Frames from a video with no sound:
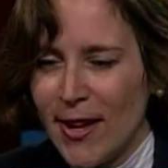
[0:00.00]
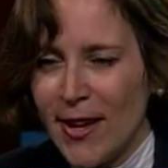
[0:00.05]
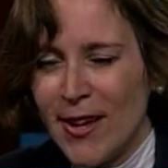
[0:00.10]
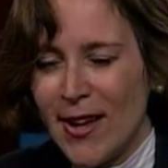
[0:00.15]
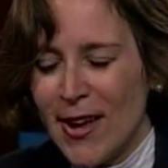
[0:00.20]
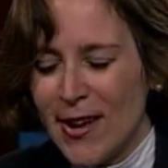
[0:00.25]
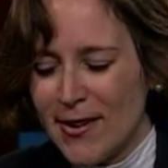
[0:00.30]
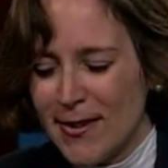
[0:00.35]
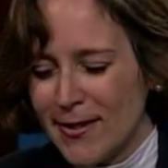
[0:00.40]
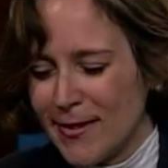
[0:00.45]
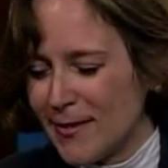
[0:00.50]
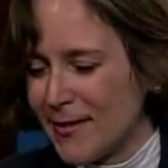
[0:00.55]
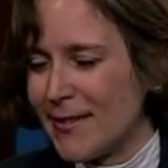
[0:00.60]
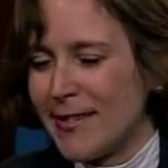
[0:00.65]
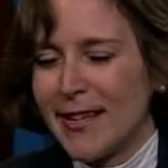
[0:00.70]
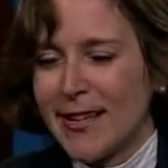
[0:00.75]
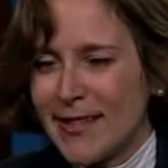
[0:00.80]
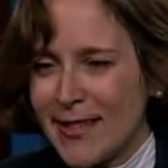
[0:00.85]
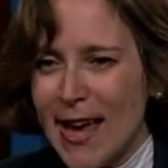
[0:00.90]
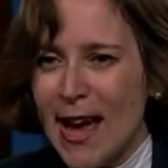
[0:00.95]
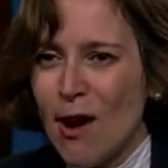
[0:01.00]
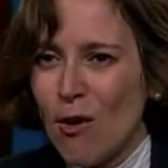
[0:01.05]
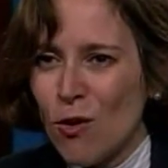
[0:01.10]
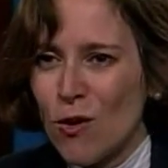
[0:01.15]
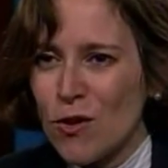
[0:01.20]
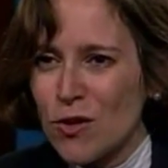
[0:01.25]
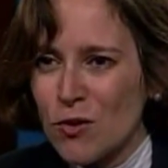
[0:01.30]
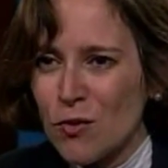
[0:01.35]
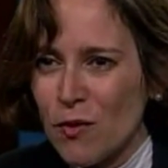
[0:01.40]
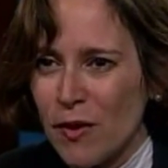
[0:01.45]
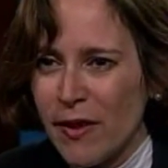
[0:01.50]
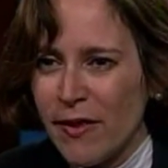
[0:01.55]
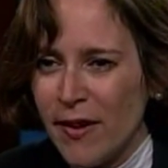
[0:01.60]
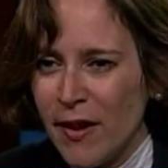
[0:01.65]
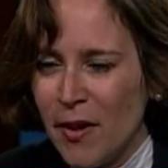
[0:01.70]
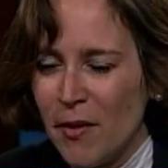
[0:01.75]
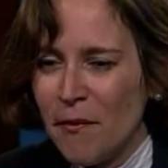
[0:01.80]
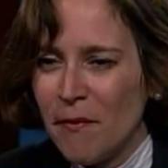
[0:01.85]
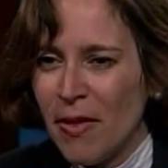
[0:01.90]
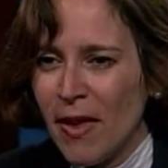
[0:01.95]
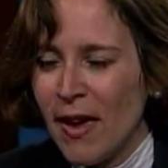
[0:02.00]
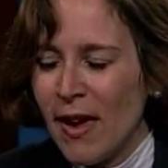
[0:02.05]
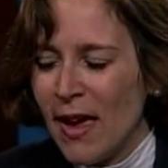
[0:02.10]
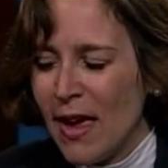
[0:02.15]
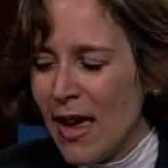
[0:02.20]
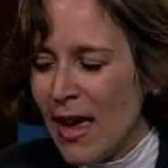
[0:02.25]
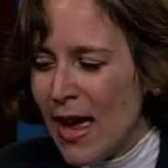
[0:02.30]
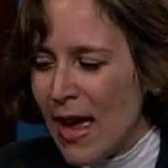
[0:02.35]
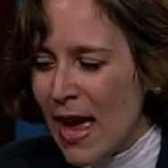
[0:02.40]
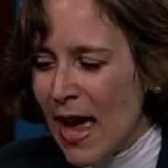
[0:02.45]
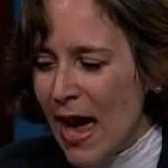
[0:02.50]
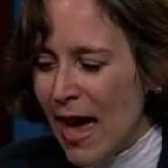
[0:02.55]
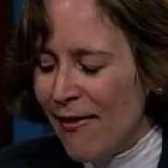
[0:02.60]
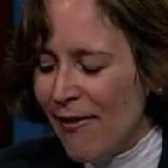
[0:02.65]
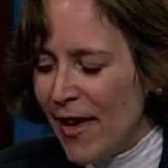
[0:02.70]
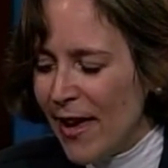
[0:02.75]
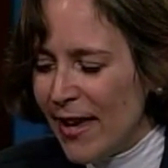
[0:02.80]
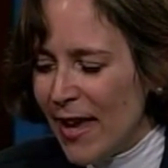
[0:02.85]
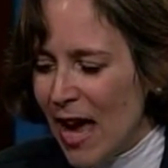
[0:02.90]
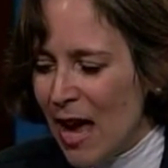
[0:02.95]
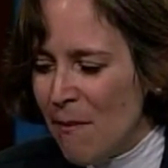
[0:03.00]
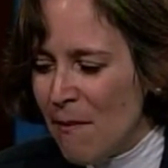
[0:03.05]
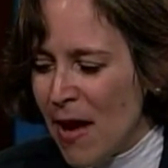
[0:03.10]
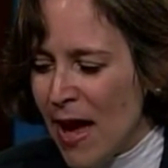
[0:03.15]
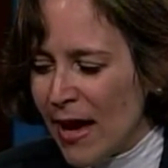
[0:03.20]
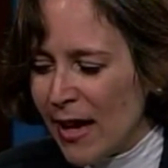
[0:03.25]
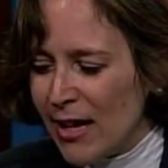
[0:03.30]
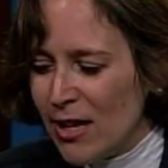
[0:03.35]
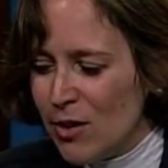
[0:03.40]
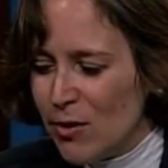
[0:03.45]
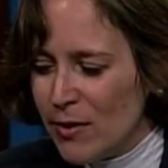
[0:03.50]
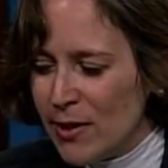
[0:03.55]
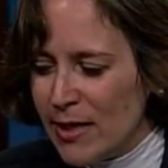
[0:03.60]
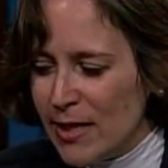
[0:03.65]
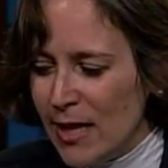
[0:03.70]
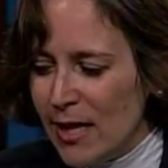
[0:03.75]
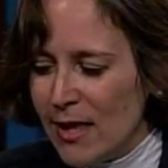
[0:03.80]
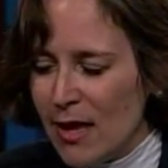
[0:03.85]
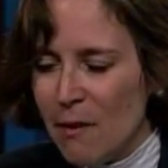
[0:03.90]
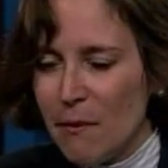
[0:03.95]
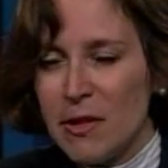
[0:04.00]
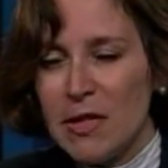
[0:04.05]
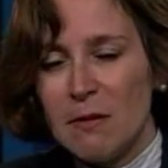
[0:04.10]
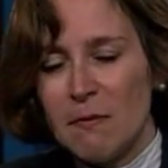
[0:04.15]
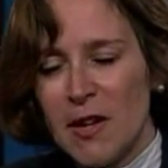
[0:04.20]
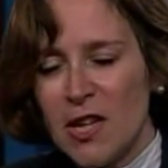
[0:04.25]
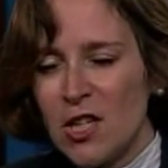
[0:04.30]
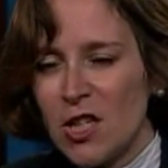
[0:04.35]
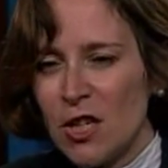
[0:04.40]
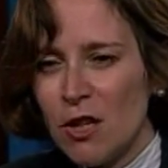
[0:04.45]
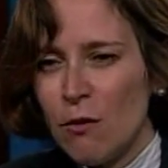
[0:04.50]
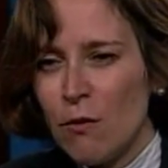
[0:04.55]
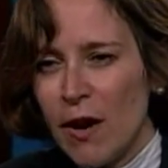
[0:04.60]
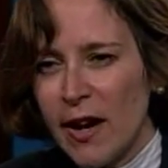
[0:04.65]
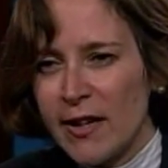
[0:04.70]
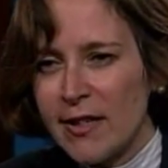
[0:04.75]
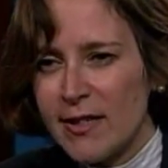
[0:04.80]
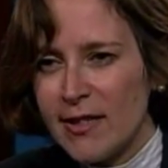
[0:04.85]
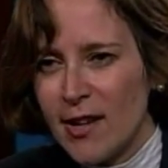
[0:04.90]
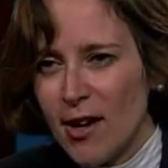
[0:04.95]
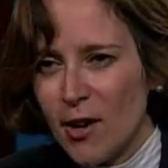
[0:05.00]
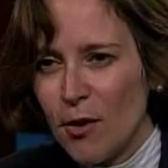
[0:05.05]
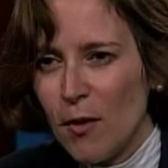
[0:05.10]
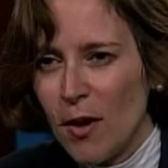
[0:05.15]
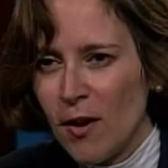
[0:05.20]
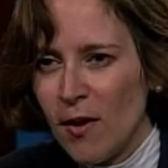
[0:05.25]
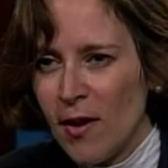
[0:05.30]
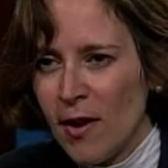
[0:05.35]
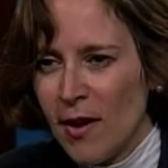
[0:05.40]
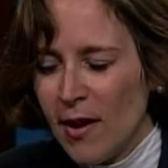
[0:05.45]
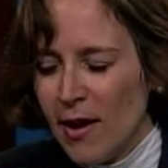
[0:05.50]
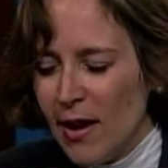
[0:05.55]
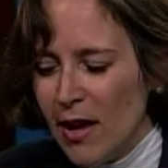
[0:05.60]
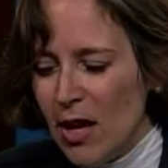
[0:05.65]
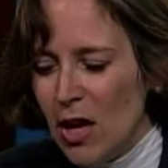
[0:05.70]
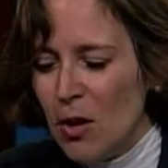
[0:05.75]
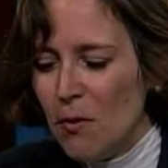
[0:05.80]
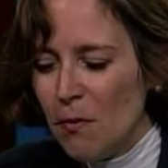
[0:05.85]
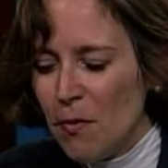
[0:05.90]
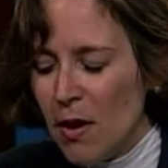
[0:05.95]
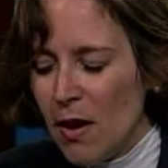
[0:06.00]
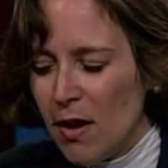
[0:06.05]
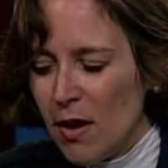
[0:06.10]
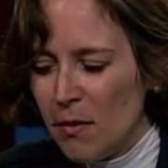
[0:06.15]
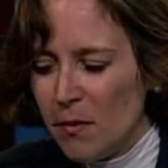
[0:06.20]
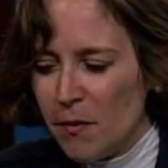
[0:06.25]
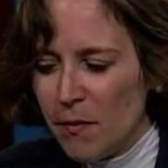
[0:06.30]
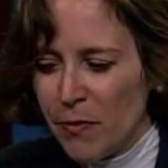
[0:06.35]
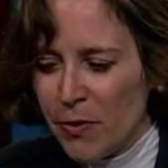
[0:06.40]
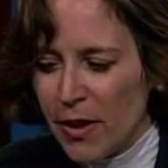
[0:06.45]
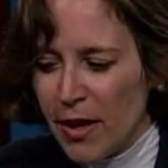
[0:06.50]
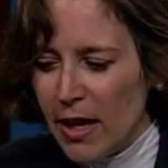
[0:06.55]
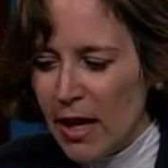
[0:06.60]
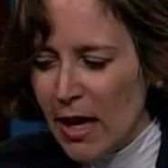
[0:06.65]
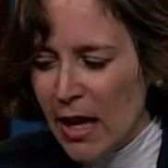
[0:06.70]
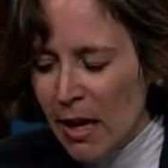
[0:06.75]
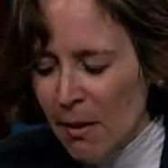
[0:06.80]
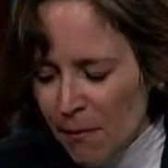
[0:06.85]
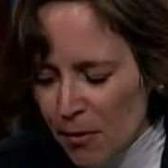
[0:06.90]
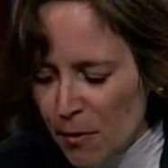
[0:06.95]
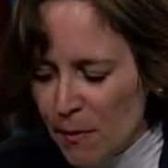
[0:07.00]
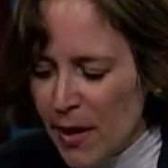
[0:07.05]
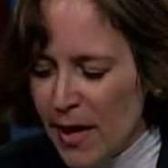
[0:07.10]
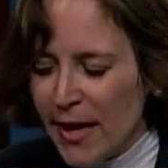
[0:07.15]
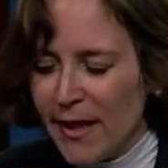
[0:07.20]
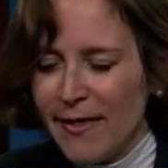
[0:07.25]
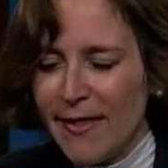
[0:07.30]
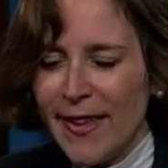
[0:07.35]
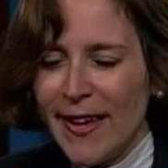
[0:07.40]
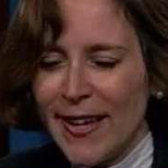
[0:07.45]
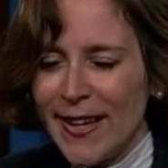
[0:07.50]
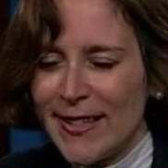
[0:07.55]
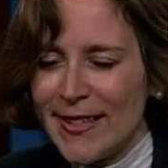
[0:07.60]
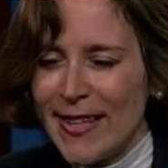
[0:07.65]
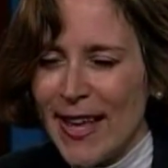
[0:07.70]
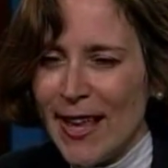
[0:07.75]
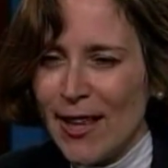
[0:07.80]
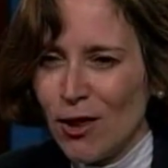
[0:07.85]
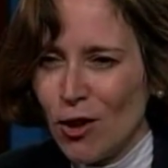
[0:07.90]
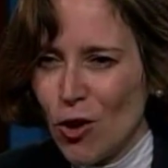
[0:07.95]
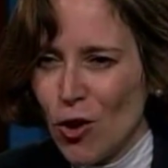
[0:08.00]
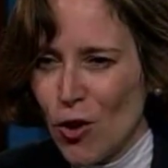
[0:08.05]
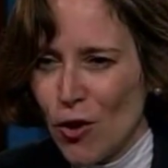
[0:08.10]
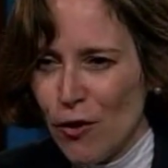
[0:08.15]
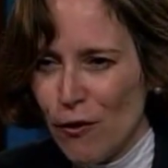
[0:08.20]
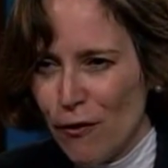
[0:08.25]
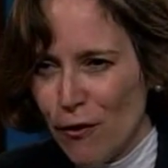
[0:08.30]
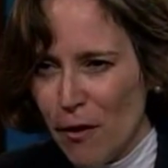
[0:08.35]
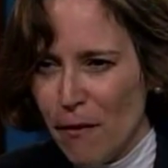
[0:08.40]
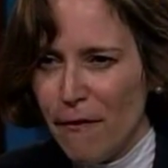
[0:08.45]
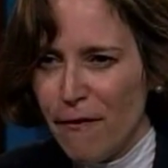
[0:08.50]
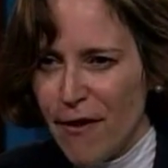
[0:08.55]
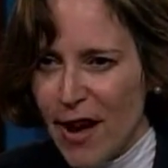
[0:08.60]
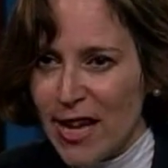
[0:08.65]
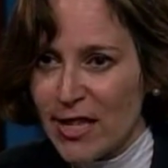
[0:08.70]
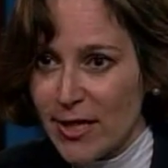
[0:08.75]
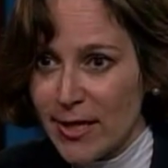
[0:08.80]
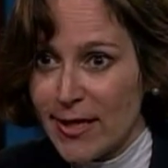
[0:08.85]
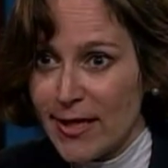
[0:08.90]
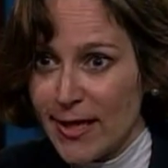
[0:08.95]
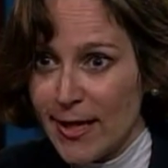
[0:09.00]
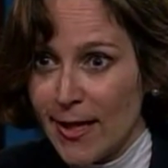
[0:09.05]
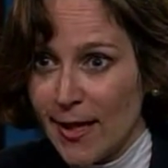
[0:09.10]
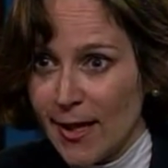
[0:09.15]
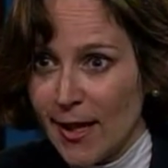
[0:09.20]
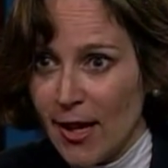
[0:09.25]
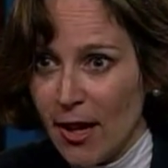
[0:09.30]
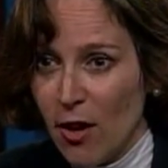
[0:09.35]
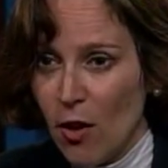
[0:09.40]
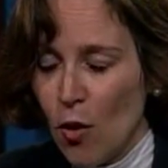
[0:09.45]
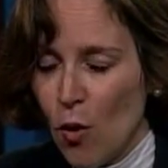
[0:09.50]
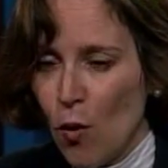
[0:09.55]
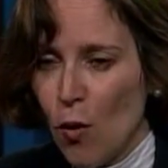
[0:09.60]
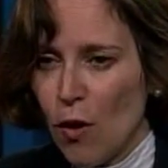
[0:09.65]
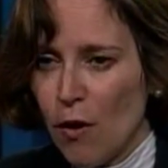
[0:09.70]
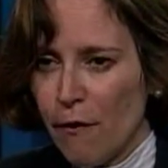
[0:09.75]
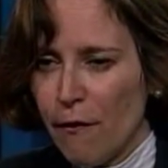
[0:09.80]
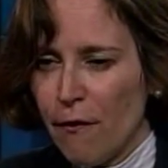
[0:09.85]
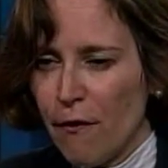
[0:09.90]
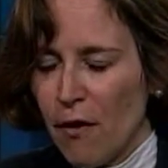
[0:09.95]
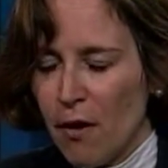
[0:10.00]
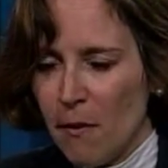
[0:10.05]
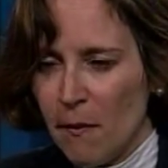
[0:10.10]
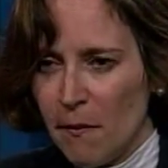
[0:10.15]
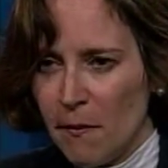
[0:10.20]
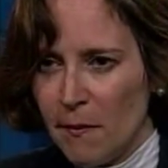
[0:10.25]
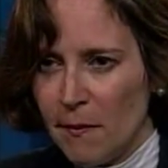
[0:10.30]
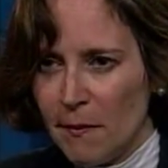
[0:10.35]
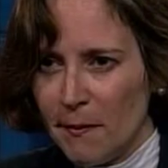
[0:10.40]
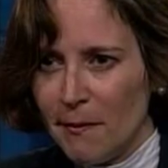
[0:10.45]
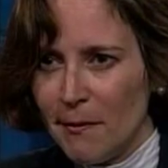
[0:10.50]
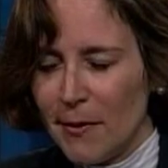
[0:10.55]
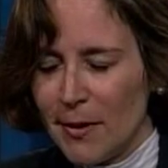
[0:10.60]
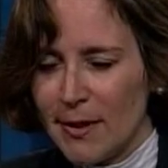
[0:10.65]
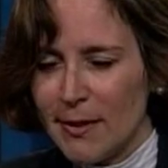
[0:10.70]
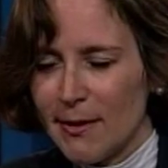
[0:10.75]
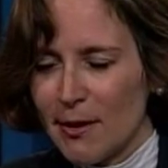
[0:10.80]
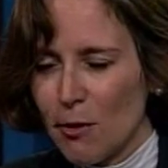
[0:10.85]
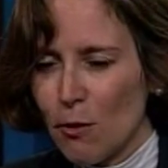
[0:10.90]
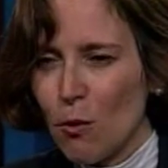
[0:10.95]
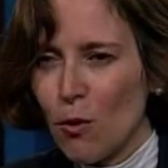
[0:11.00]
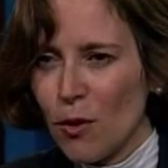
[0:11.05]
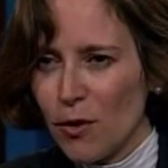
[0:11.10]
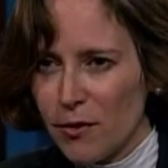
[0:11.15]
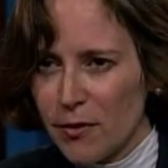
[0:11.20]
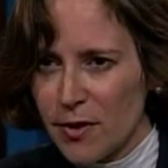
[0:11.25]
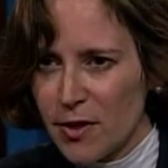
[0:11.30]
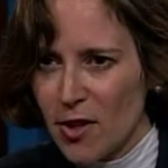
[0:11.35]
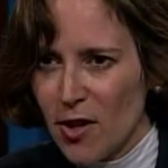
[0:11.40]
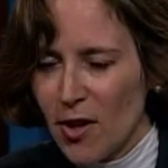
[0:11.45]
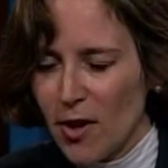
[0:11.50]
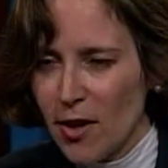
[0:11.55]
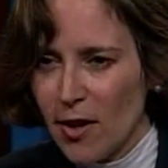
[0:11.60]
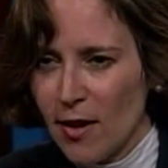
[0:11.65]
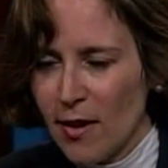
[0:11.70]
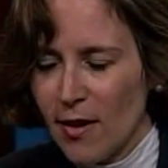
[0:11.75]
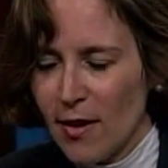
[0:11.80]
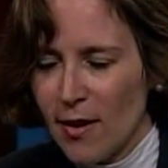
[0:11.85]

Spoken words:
They get 6 hours with him, and they came back, and you see them, especially Rex Tugwell, implementing things they learned from fascist Italy or from the world of Stalin.